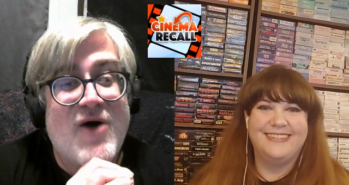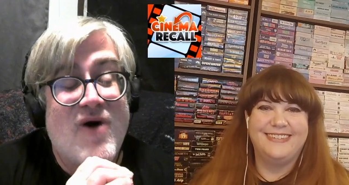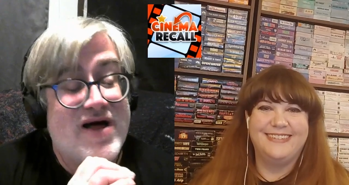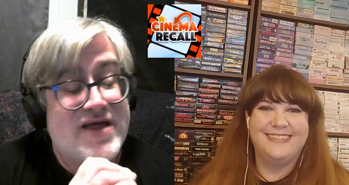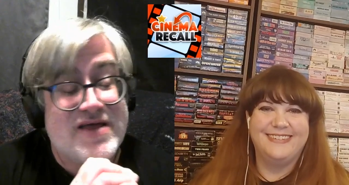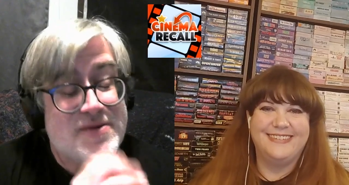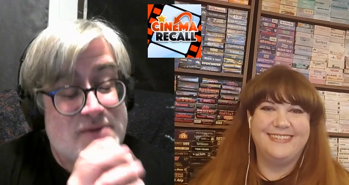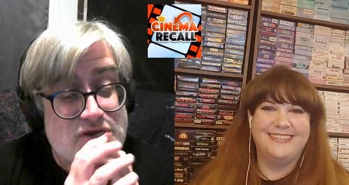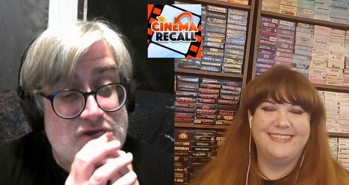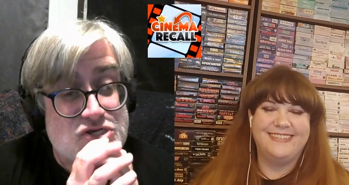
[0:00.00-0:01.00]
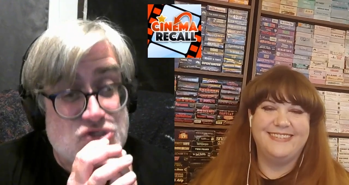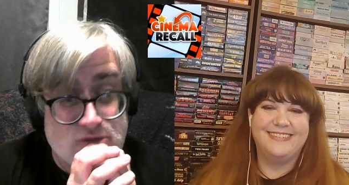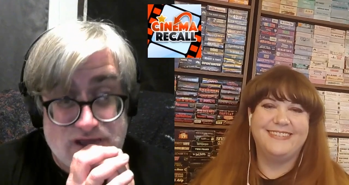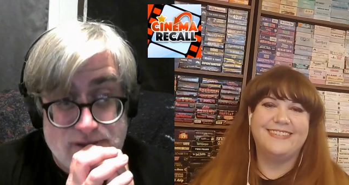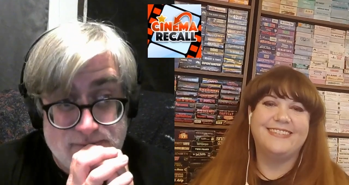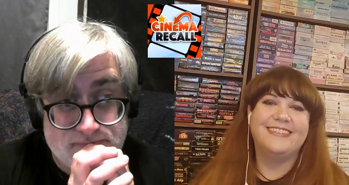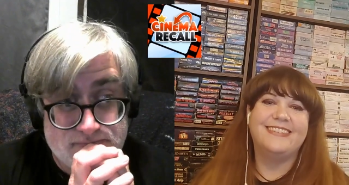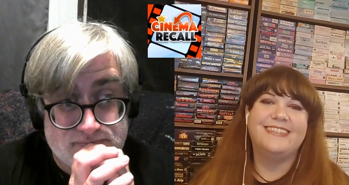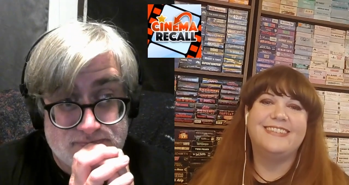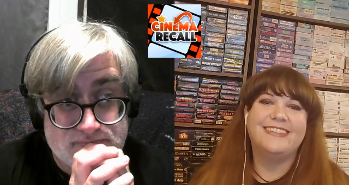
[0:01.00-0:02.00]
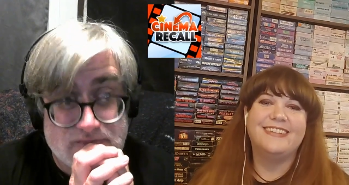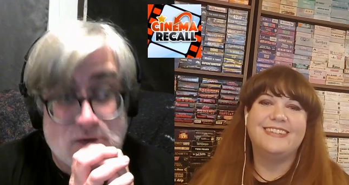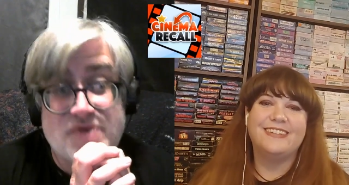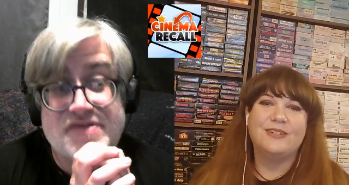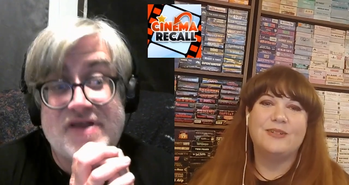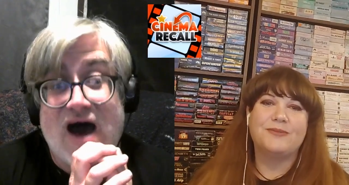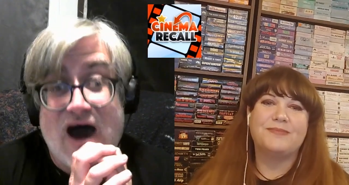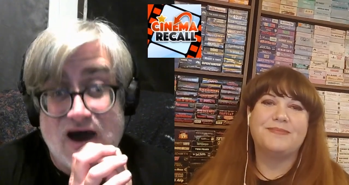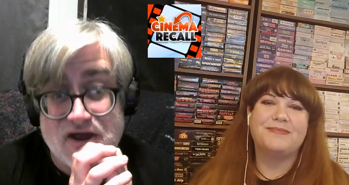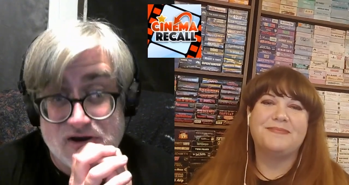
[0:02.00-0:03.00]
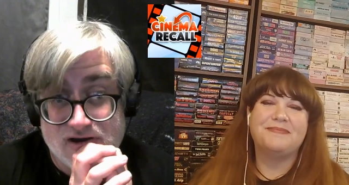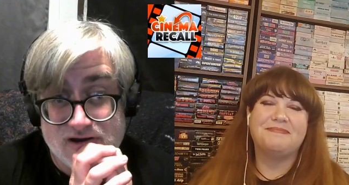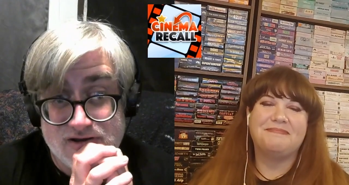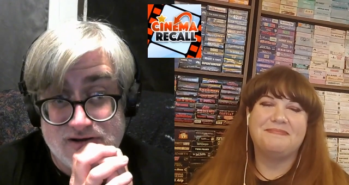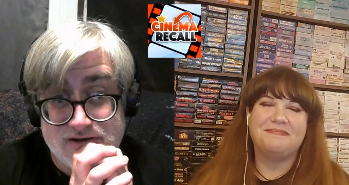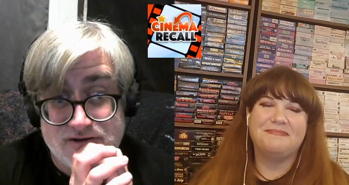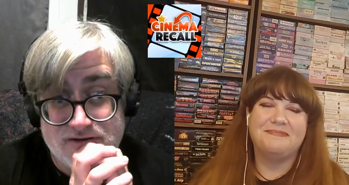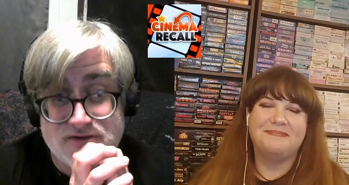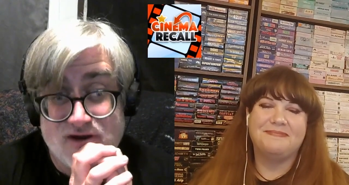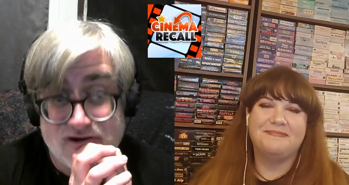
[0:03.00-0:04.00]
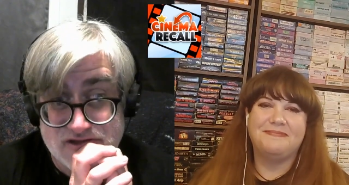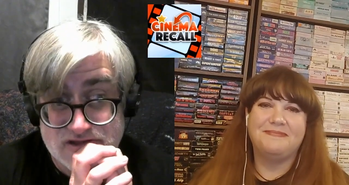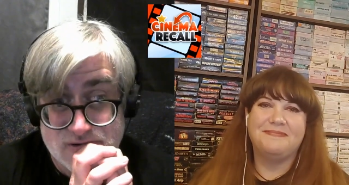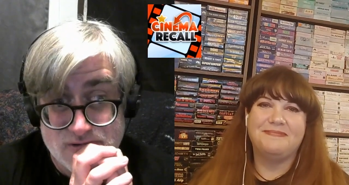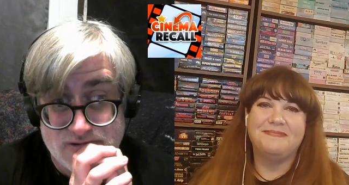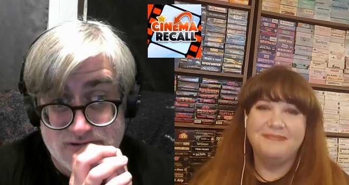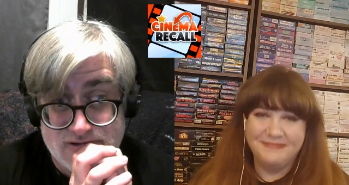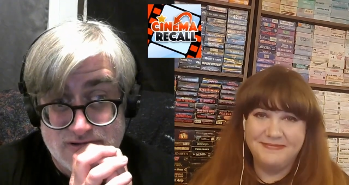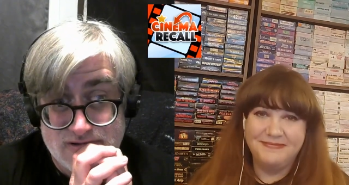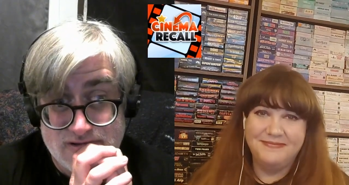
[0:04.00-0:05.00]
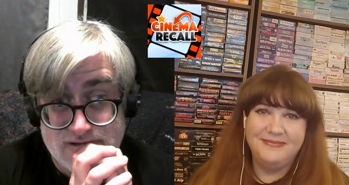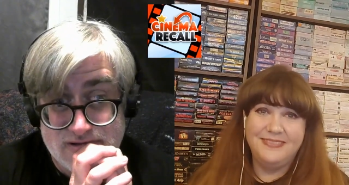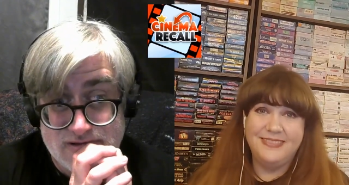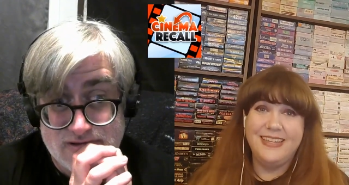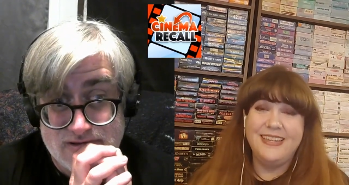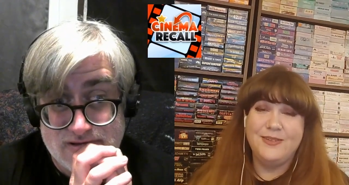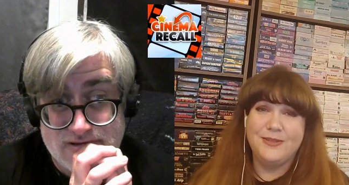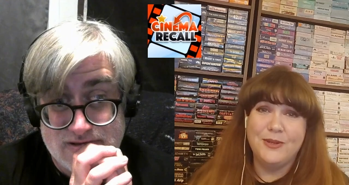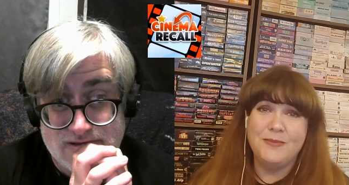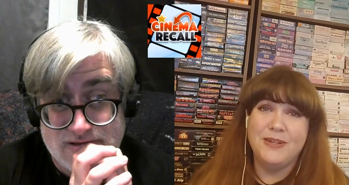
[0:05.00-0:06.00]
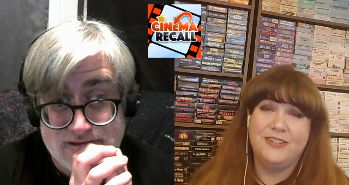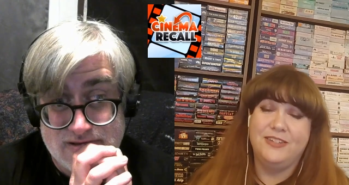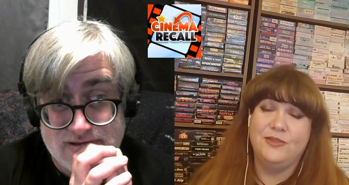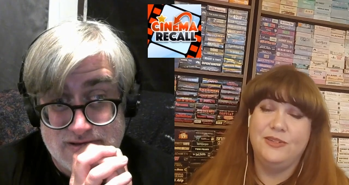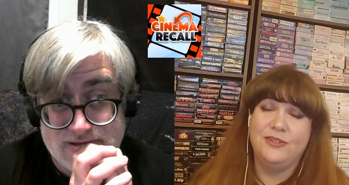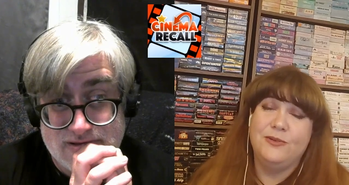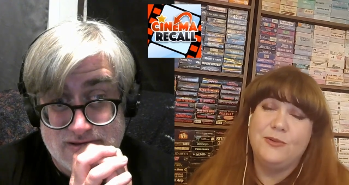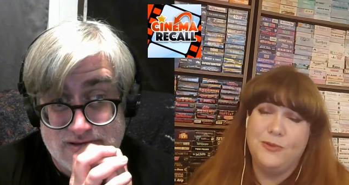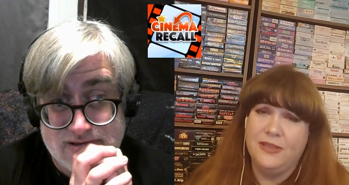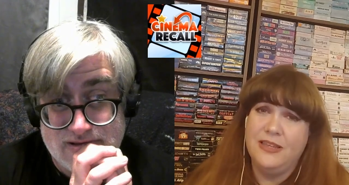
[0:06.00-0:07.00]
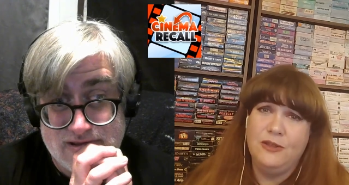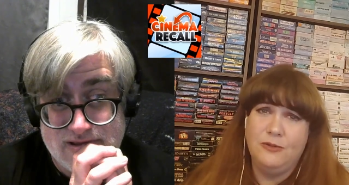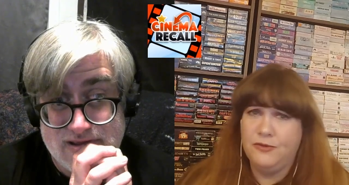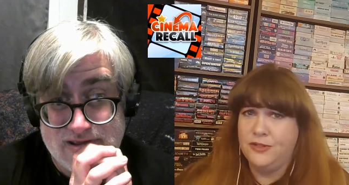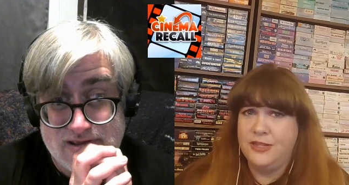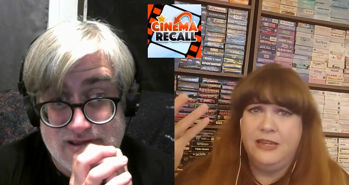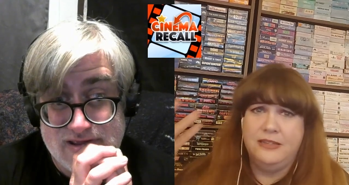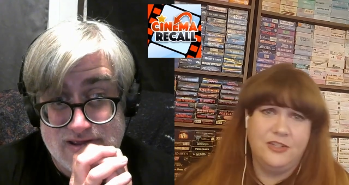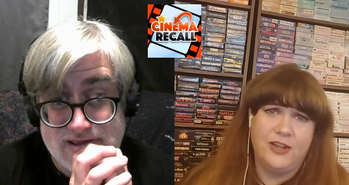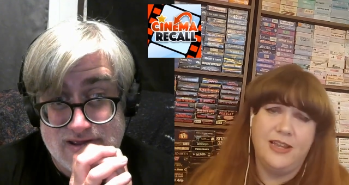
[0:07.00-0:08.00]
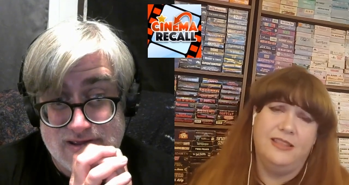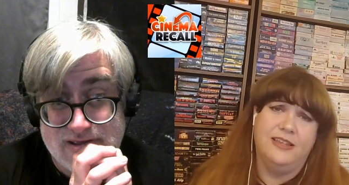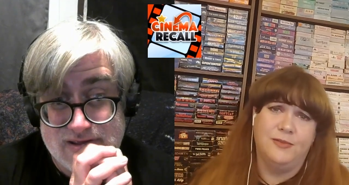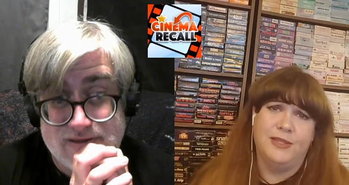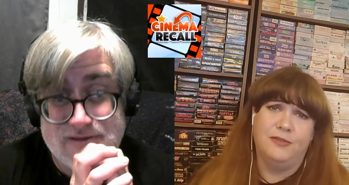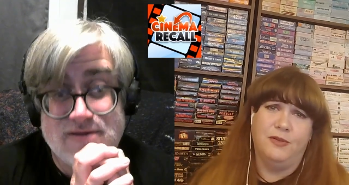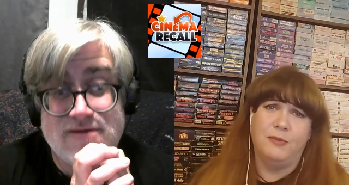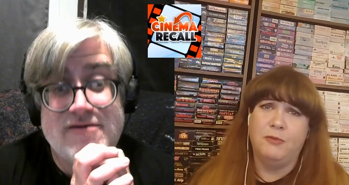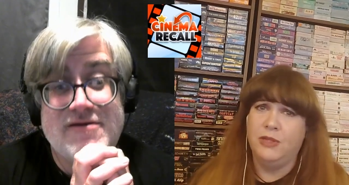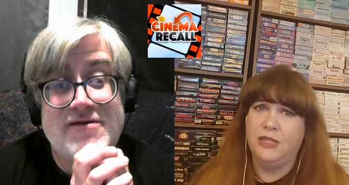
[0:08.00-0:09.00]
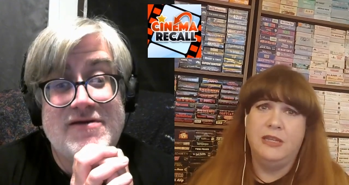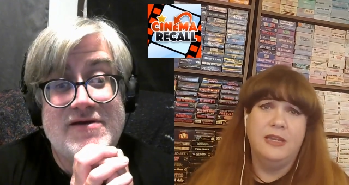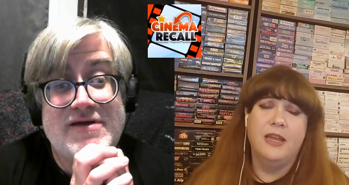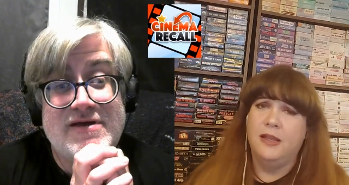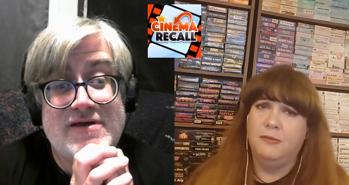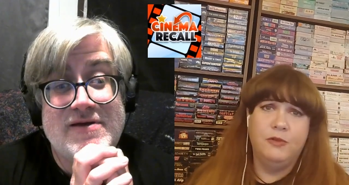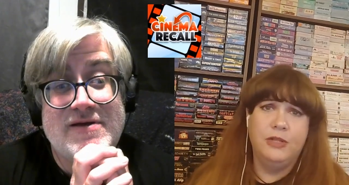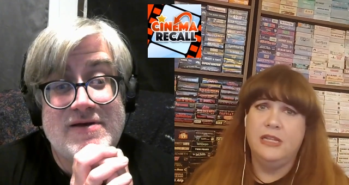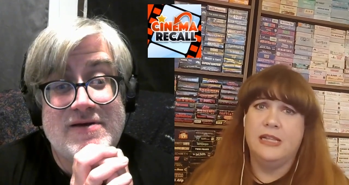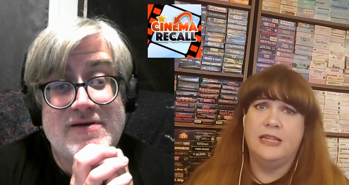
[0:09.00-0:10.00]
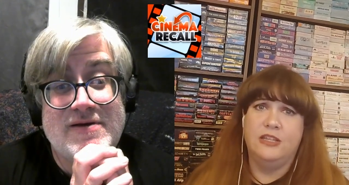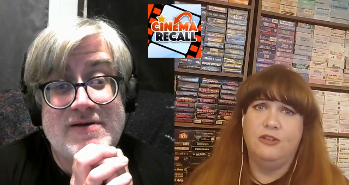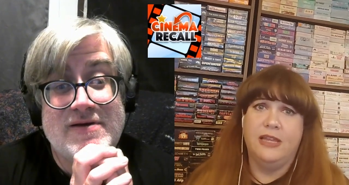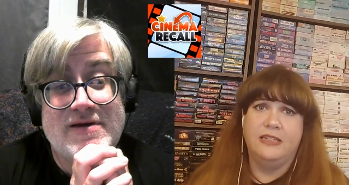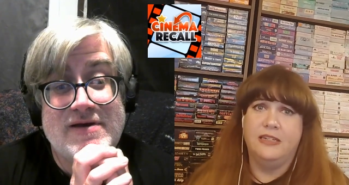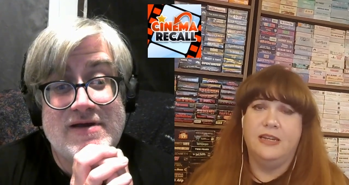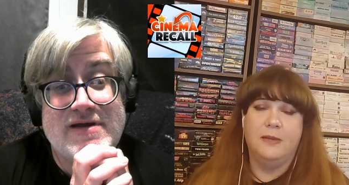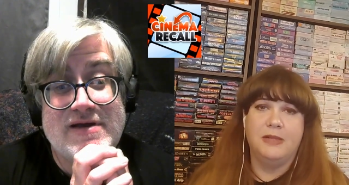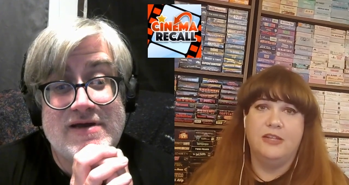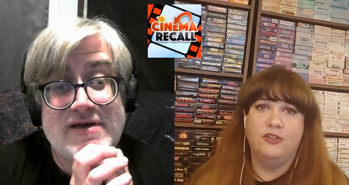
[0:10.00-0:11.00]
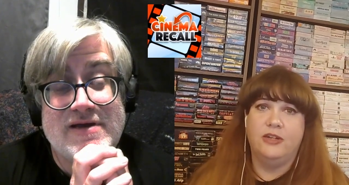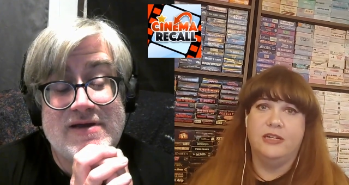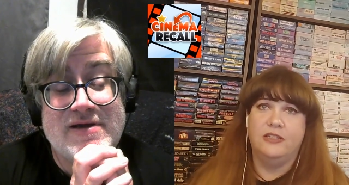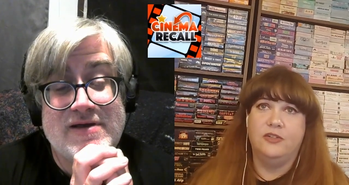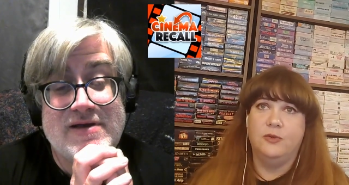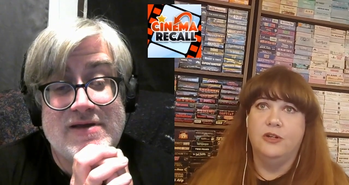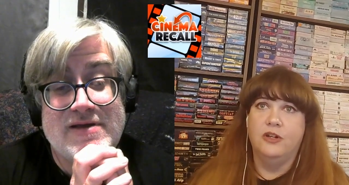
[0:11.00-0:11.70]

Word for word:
Speaker 1: well, Julia, it was an honor to talk to you.
Speaker 2: Thank you so much. This was so cool. Thank you for saying such kind things about the film. I'm really, really glad that you liked it. And I'm glad you got